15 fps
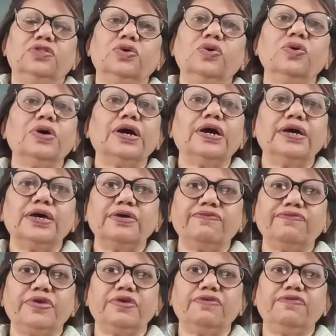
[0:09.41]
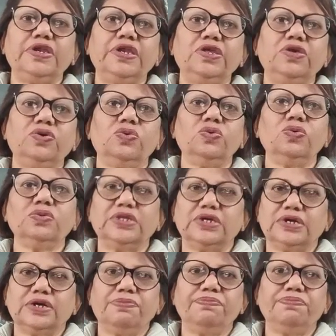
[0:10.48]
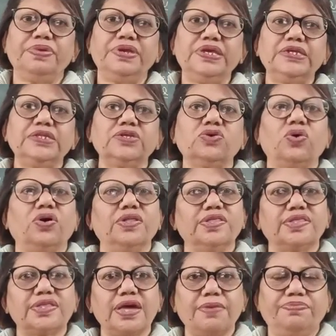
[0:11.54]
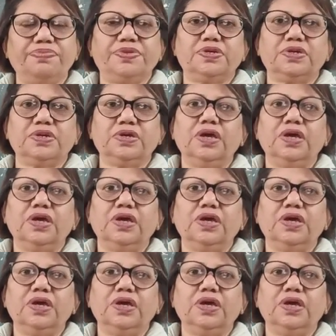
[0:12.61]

though I have given you the complete concept